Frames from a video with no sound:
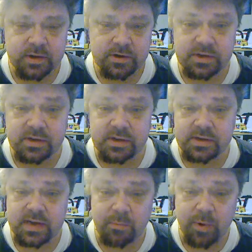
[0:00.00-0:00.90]
Just in the
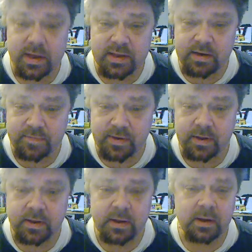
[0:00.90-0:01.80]
same way that if a
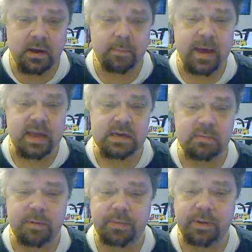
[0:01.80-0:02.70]

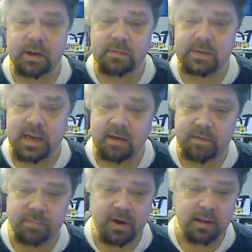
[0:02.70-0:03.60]
basketball player was
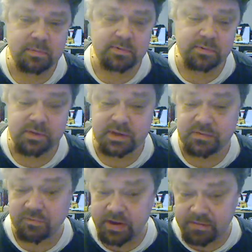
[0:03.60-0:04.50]
having problems with his
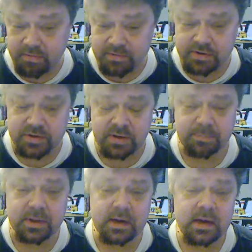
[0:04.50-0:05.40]
free throws or
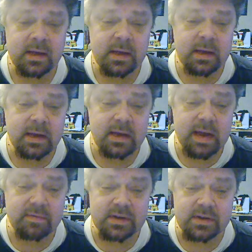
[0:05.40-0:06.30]
something, he'd
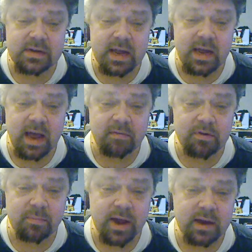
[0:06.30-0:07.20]
have to stay after
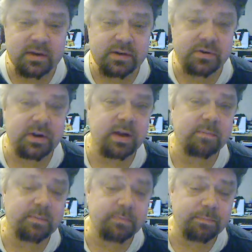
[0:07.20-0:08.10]
practice or
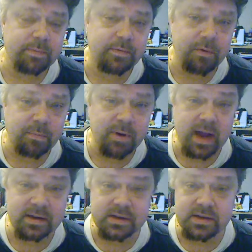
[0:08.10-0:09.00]
come before
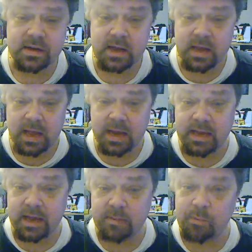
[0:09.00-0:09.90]
practice and
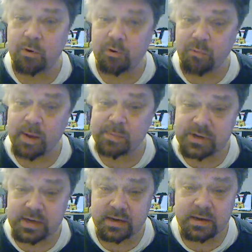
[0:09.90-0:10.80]
get more reps
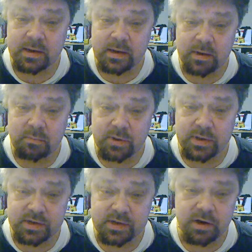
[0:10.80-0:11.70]
in with
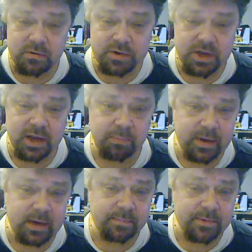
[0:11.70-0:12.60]
his coach
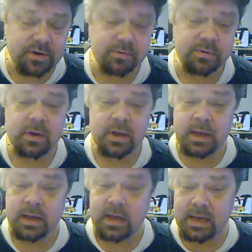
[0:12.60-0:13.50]
helping him so
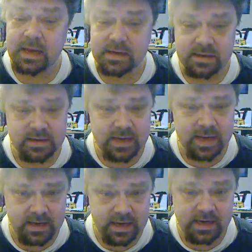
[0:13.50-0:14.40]
he gets the
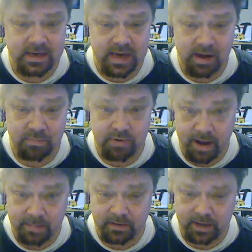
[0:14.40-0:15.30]
technique down
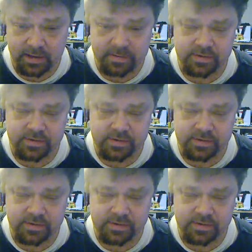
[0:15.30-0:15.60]
properly.